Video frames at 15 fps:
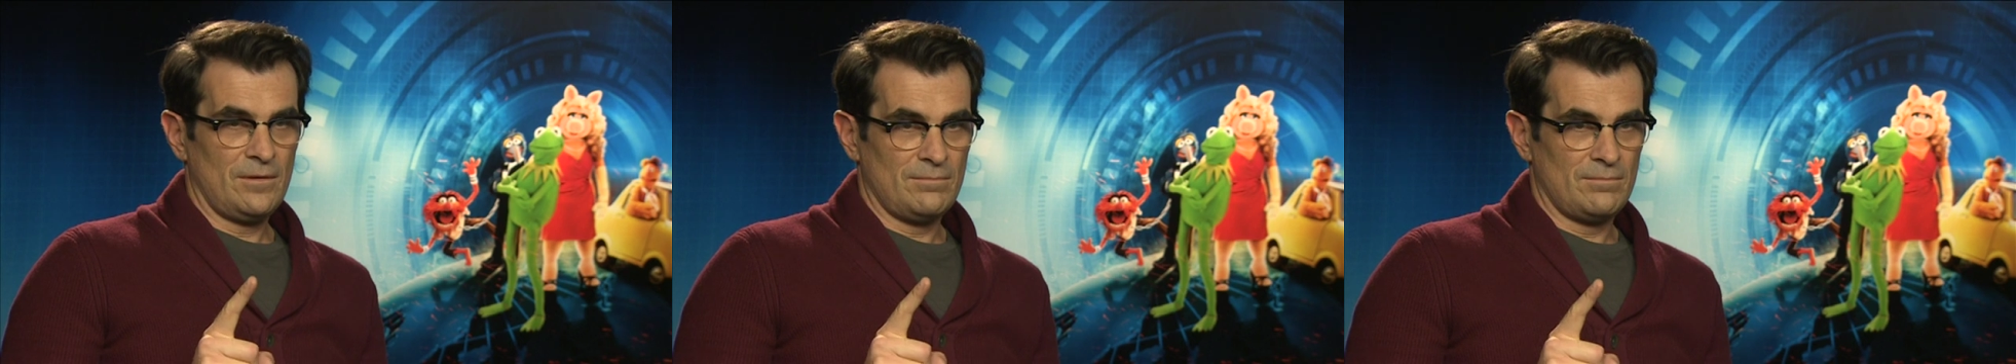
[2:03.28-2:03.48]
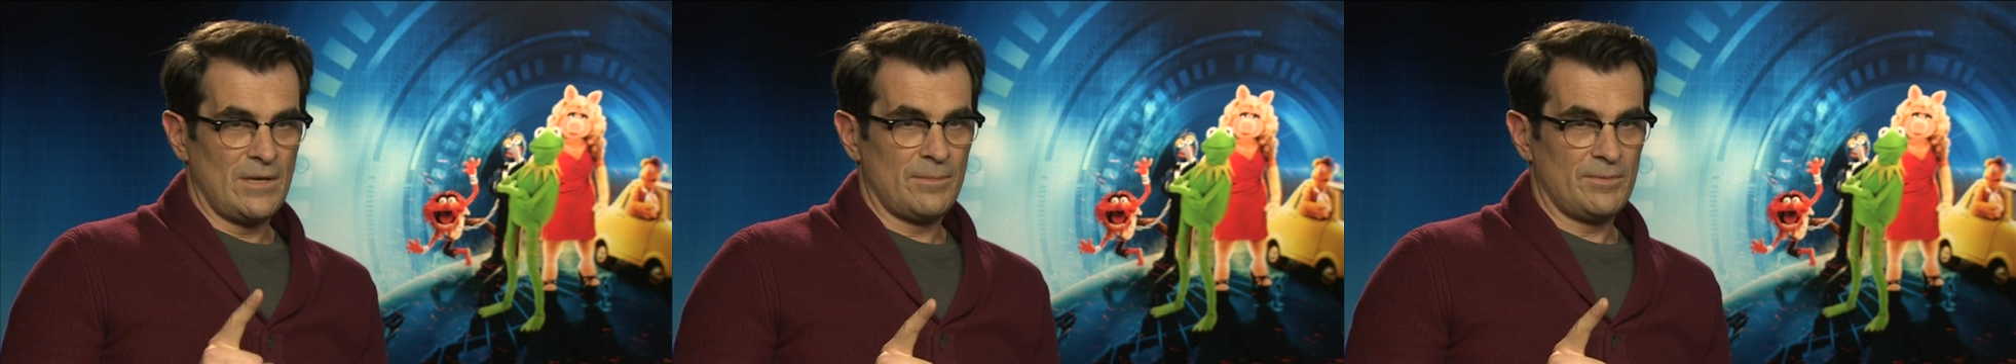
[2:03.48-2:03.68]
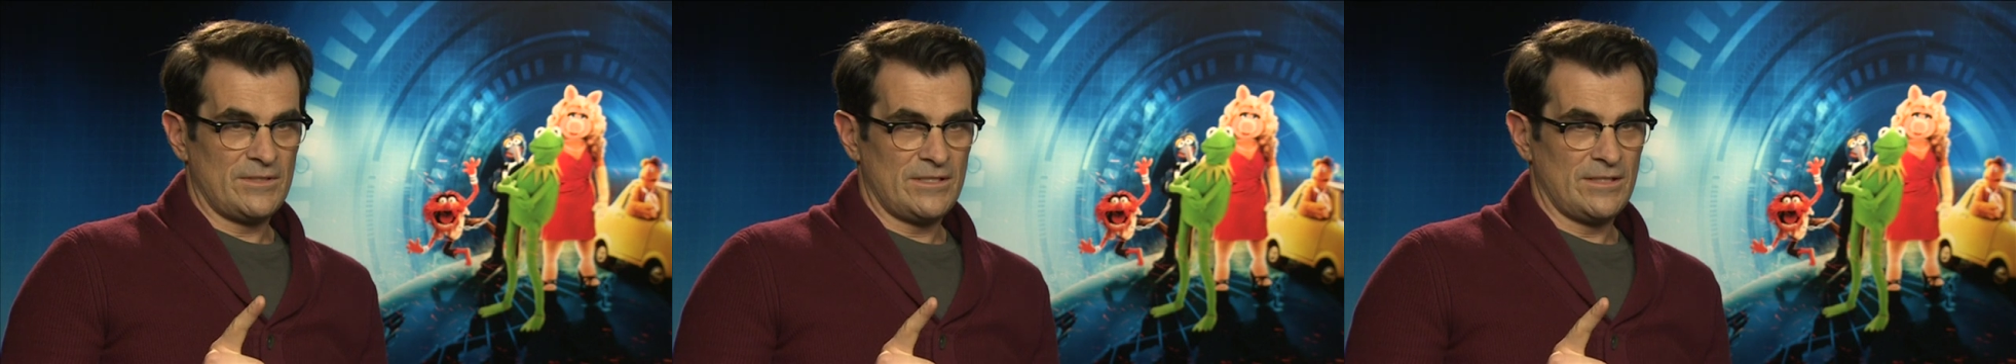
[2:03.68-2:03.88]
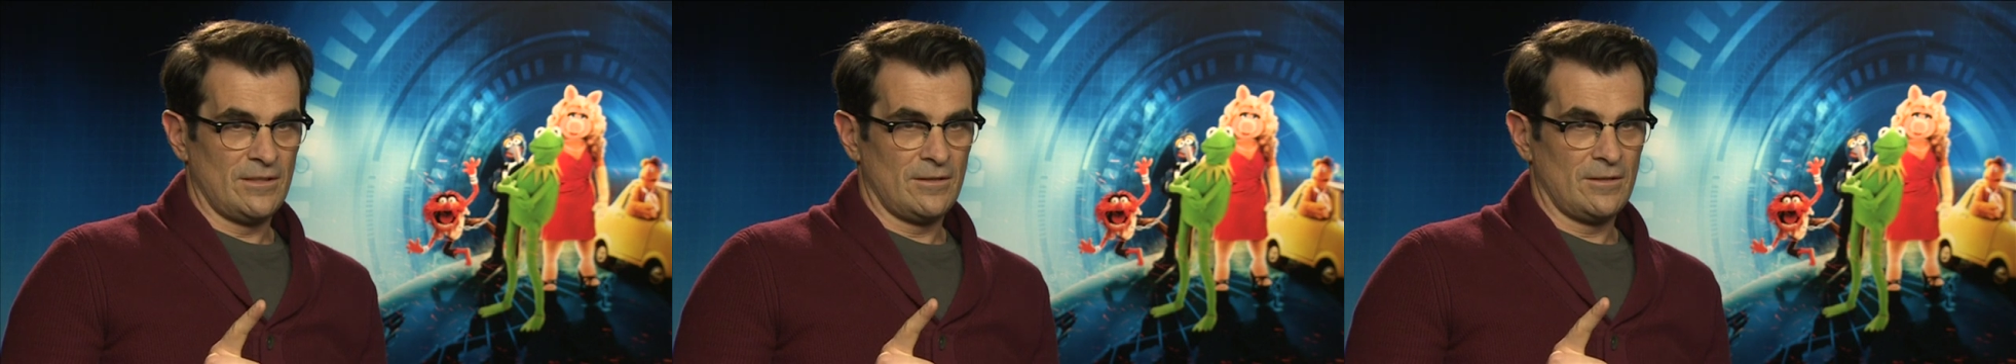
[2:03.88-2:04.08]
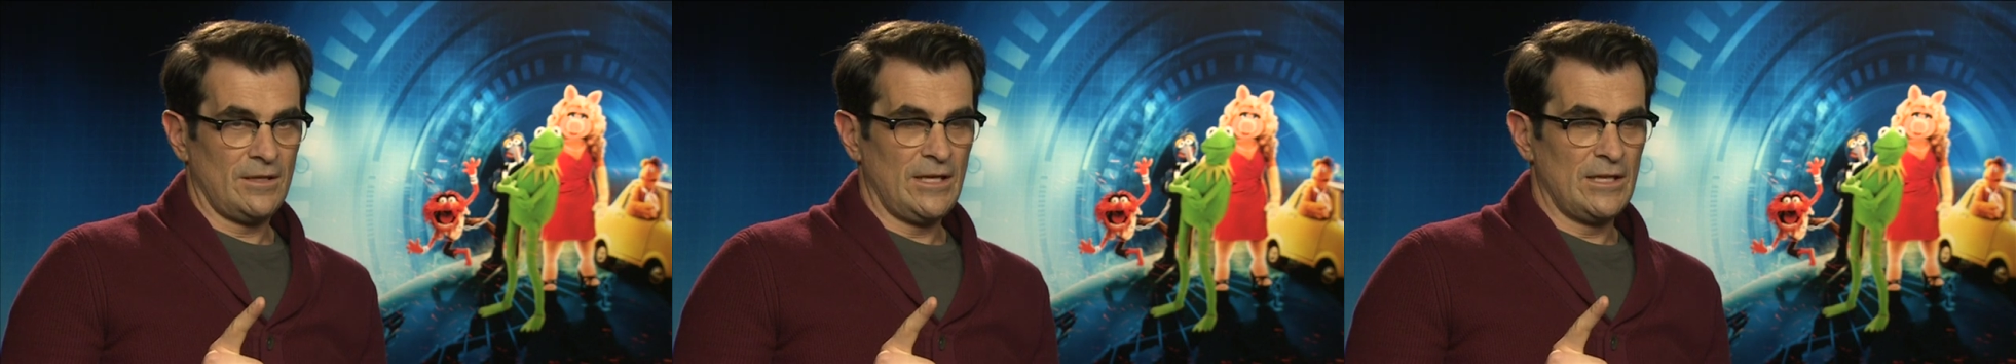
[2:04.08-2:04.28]

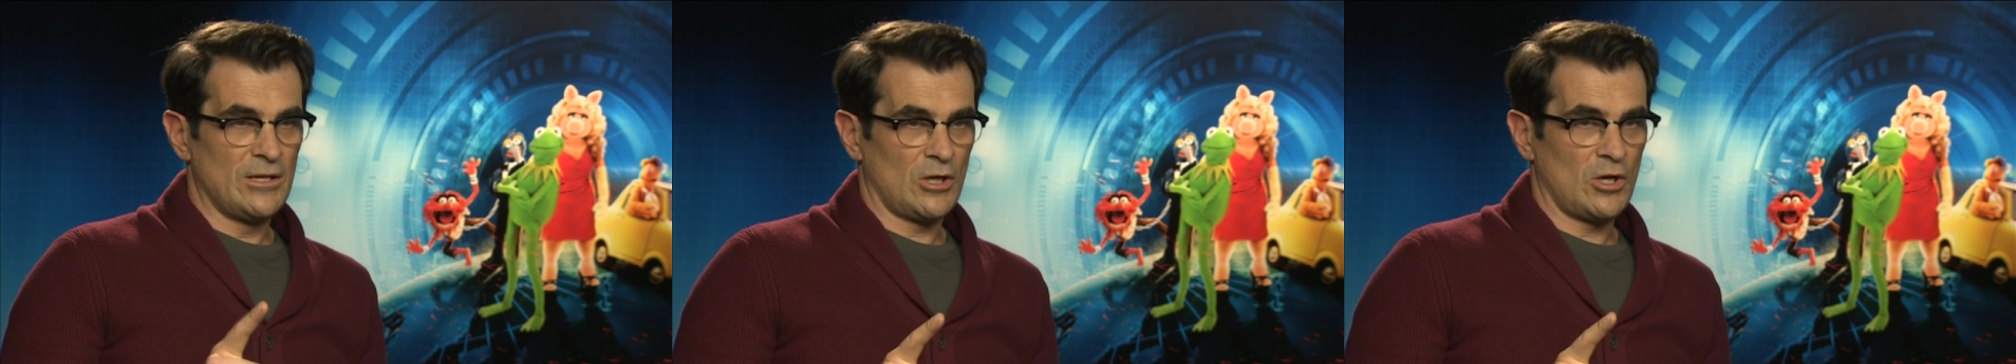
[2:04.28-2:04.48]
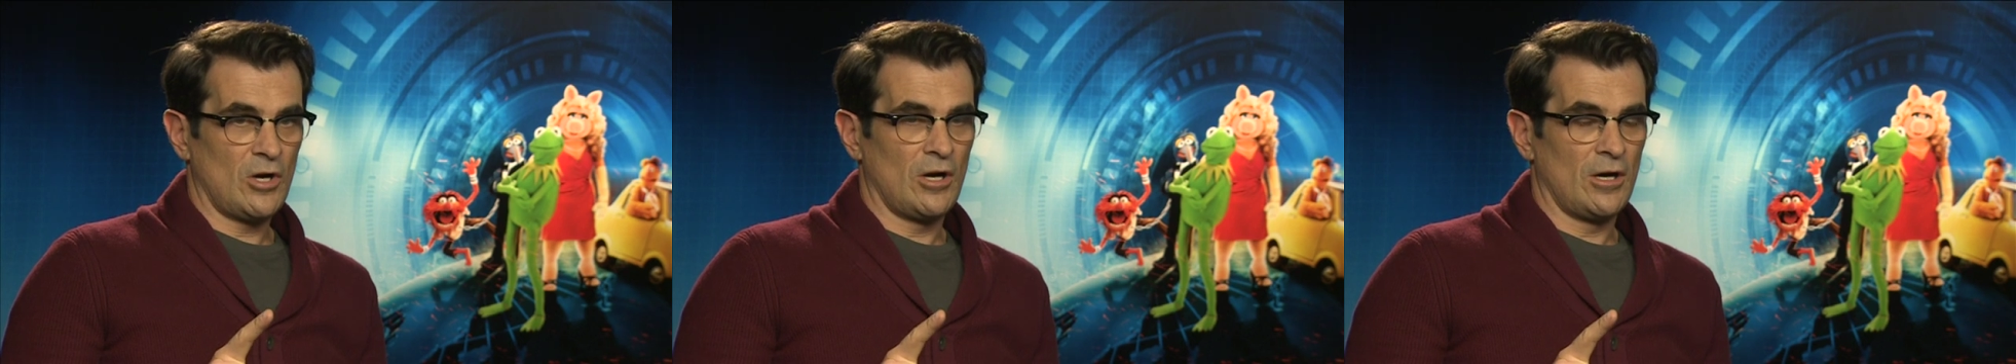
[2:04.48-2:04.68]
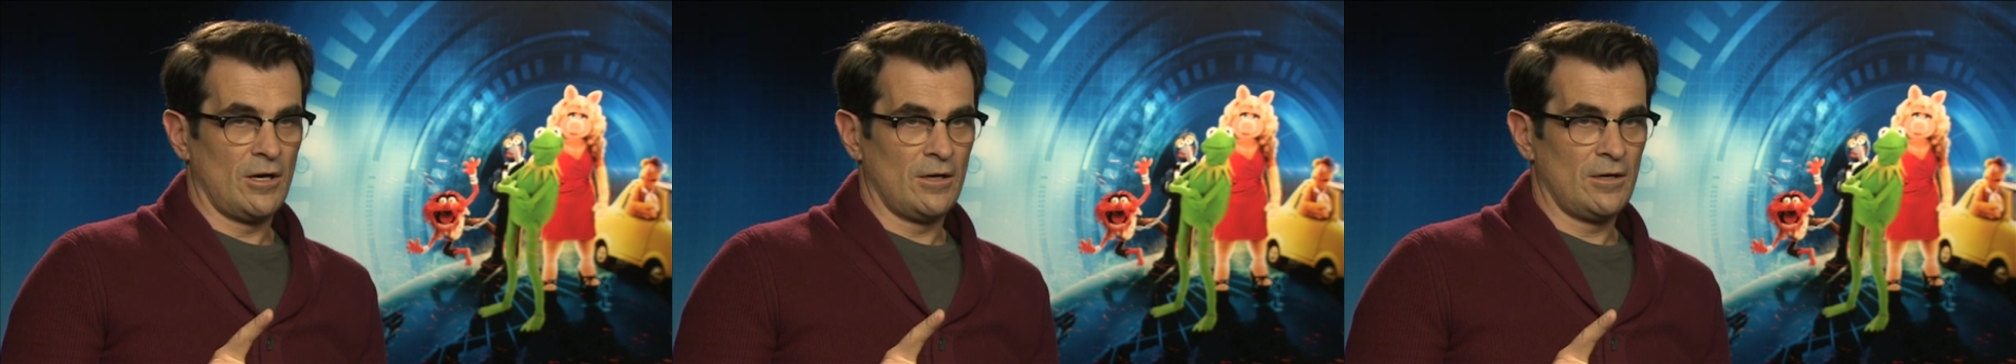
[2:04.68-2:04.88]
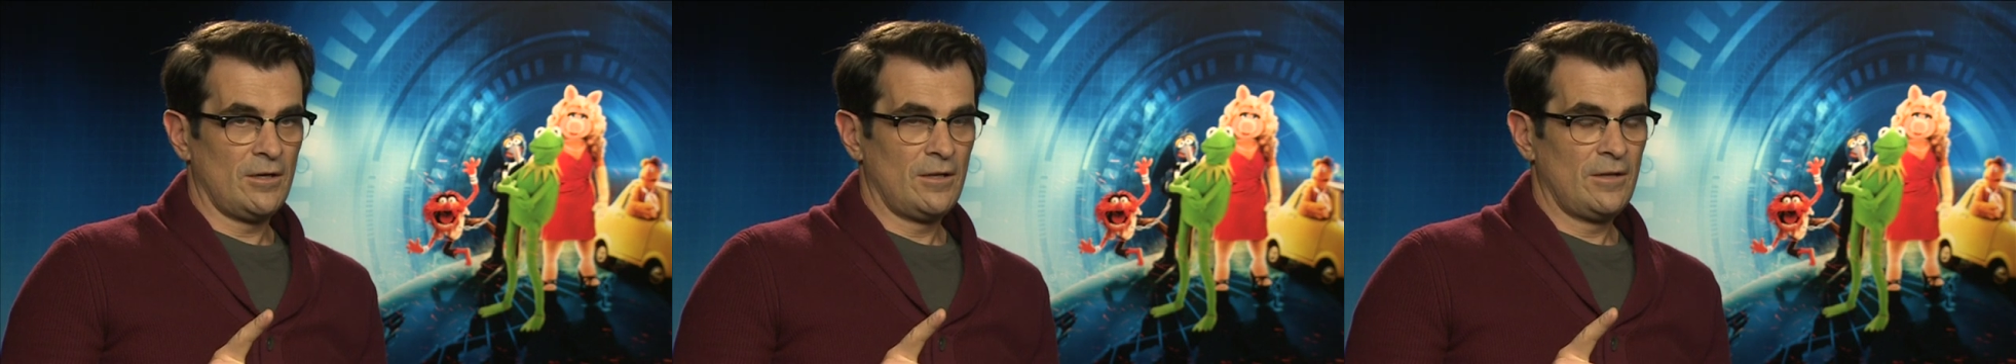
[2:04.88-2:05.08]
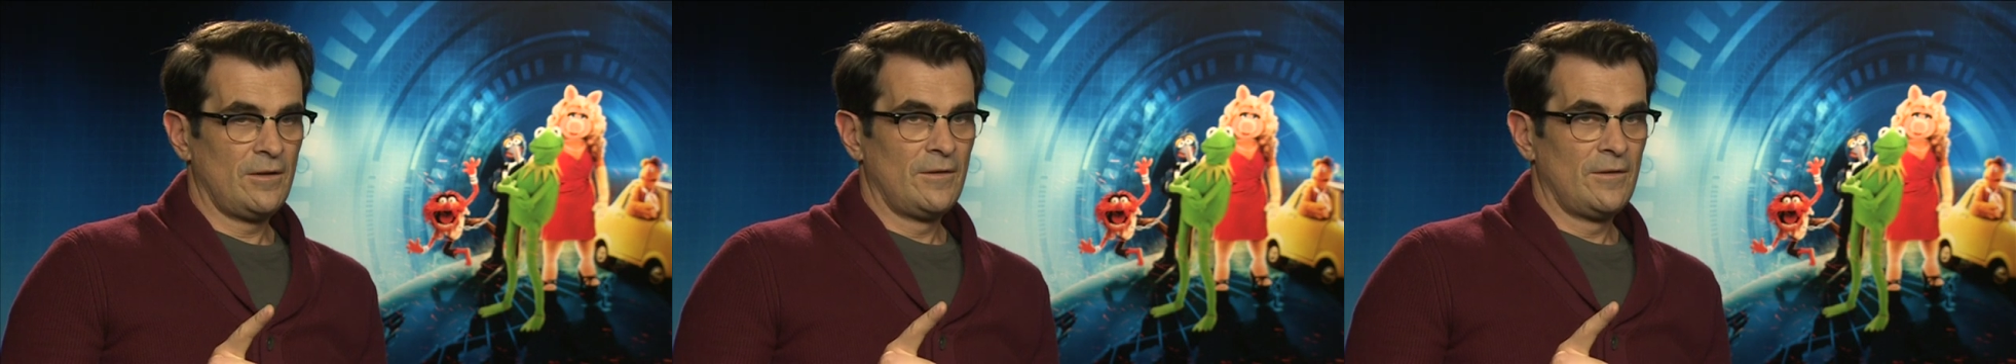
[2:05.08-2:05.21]
Muppeteer in the car